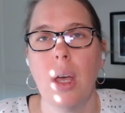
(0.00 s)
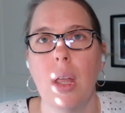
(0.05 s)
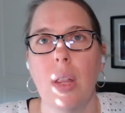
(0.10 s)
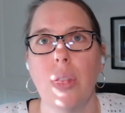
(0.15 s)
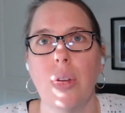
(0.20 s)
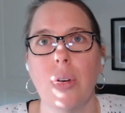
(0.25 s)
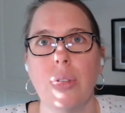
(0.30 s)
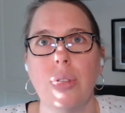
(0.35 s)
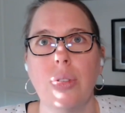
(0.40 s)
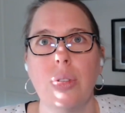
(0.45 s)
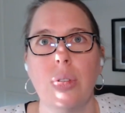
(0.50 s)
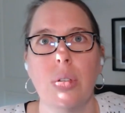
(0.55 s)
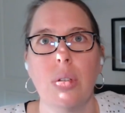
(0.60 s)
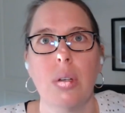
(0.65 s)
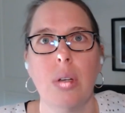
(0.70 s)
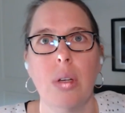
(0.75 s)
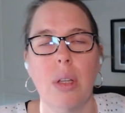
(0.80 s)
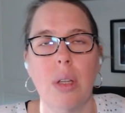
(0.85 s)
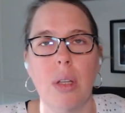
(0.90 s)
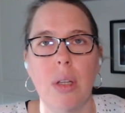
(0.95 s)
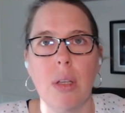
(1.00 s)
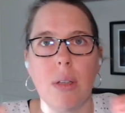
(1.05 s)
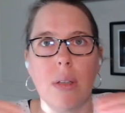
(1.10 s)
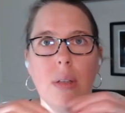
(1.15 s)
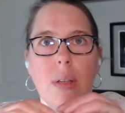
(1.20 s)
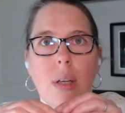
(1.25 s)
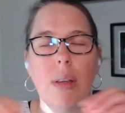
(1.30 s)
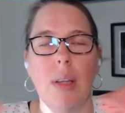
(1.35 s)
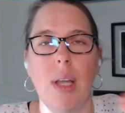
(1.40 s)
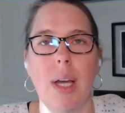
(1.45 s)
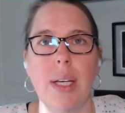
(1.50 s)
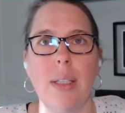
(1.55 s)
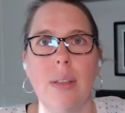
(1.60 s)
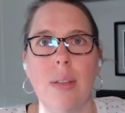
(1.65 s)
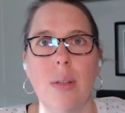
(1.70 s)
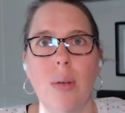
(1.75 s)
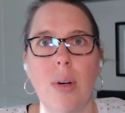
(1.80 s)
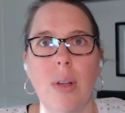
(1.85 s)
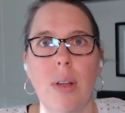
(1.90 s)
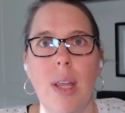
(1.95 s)
there's, to like
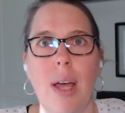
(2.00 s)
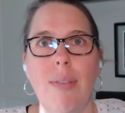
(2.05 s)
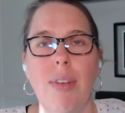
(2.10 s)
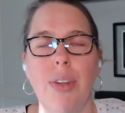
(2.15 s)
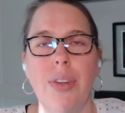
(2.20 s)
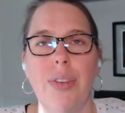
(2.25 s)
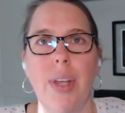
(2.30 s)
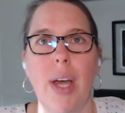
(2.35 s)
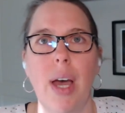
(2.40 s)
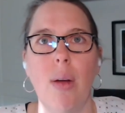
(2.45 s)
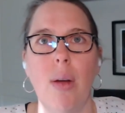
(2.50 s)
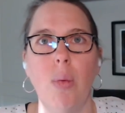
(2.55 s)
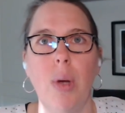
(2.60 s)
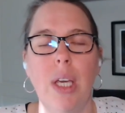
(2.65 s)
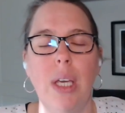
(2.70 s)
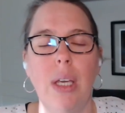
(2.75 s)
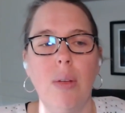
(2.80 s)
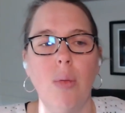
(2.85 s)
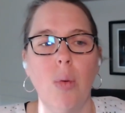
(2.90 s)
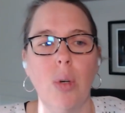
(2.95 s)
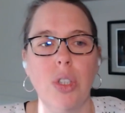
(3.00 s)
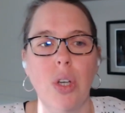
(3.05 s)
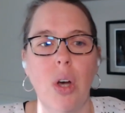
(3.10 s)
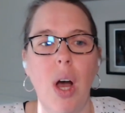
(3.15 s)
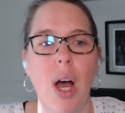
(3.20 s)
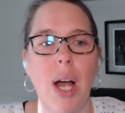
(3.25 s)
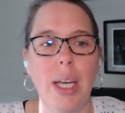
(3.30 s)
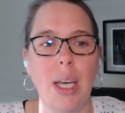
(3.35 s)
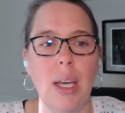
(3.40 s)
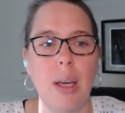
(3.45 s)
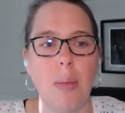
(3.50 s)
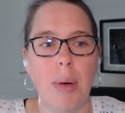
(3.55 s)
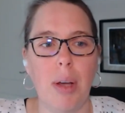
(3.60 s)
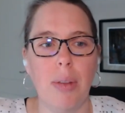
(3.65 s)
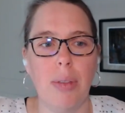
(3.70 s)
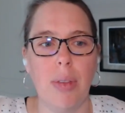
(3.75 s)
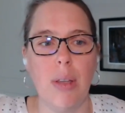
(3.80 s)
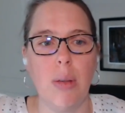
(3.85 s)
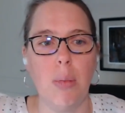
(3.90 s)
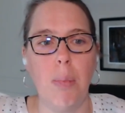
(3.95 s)
sort of level set, we're talking
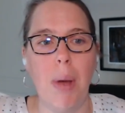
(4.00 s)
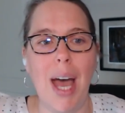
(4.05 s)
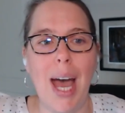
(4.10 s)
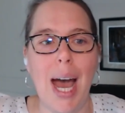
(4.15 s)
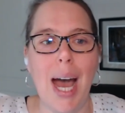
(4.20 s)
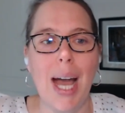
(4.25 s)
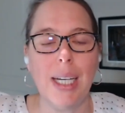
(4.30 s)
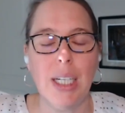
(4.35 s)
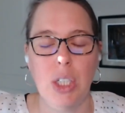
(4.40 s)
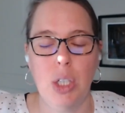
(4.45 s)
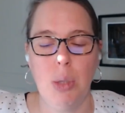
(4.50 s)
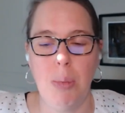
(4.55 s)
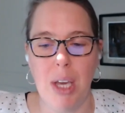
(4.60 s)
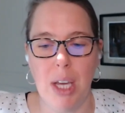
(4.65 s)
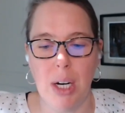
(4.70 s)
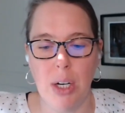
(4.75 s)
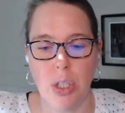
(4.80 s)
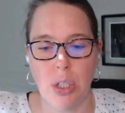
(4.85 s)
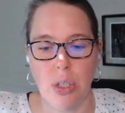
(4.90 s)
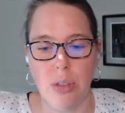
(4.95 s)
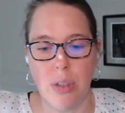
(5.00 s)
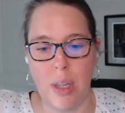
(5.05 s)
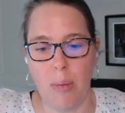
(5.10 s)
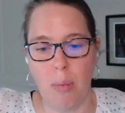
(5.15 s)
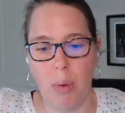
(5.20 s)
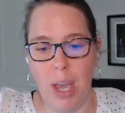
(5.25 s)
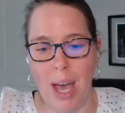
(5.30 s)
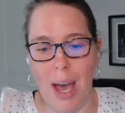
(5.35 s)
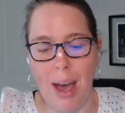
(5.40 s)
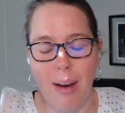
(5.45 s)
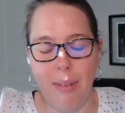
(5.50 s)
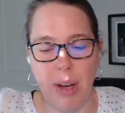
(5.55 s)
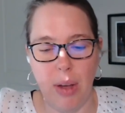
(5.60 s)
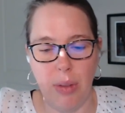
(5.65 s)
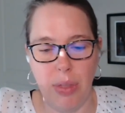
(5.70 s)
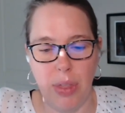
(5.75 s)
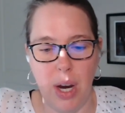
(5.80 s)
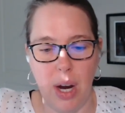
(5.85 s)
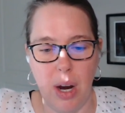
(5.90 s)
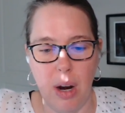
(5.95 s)
about these package managers that we have
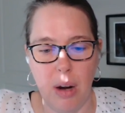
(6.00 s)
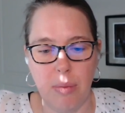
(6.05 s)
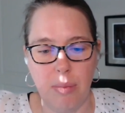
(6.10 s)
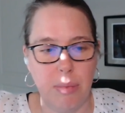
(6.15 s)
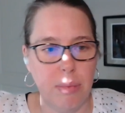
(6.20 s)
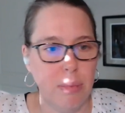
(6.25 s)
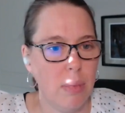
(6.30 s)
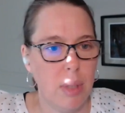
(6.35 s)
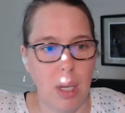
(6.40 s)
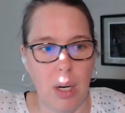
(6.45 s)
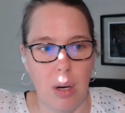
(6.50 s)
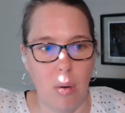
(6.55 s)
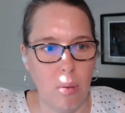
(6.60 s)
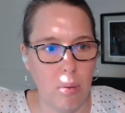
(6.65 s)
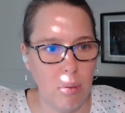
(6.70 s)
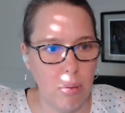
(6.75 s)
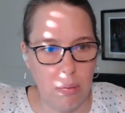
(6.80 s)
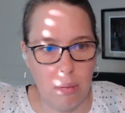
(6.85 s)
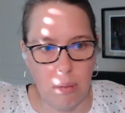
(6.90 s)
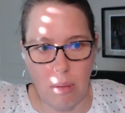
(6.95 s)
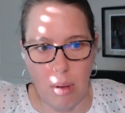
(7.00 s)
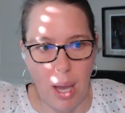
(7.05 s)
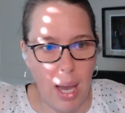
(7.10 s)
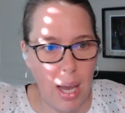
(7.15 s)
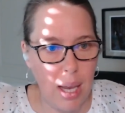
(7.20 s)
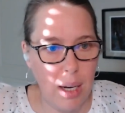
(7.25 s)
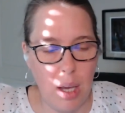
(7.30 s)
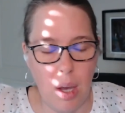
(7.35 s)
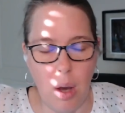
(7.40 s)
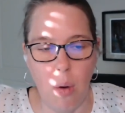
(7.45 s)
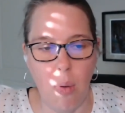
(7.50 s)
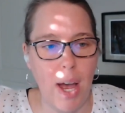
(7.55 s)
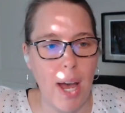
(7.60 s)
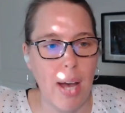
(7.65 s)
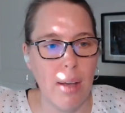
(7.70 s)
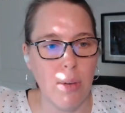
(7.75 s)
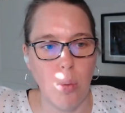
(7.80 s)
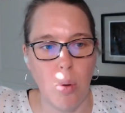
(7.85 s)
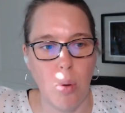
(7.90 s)
out there. You know, ADO has